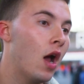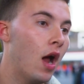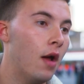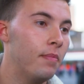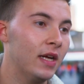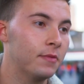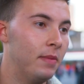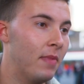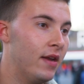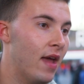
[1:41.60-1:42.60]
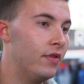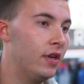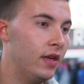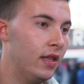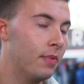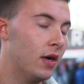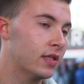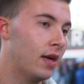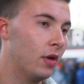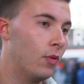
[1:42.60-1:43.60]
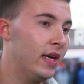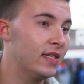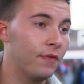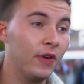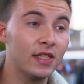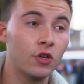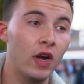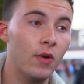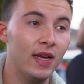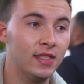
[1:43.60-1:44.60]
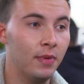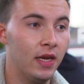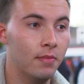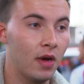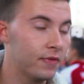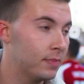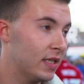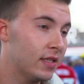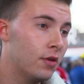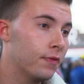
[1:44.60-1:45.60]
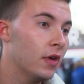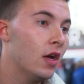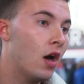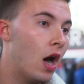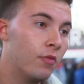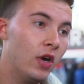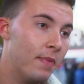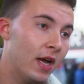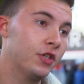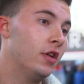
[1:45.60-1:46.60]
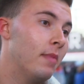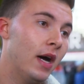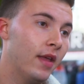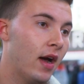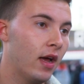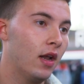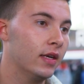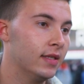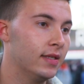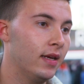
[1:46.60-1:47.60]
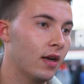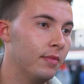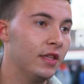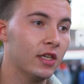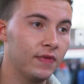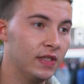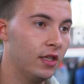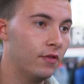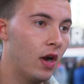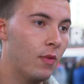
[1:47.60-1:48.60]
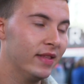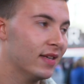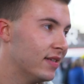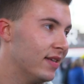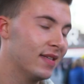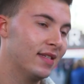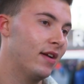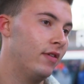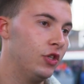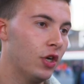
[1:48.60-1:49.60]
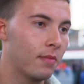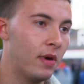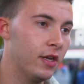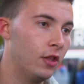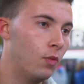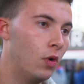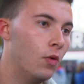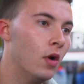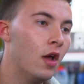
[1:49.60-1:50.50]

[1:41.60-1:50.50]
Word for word: and that's been made evident in the past couple of weeks, and I think that's a great way to be. My, myself, I'm really passionate about that, and I like to see a club that does things in the right way, doesn't necessarily chuck money at the wall.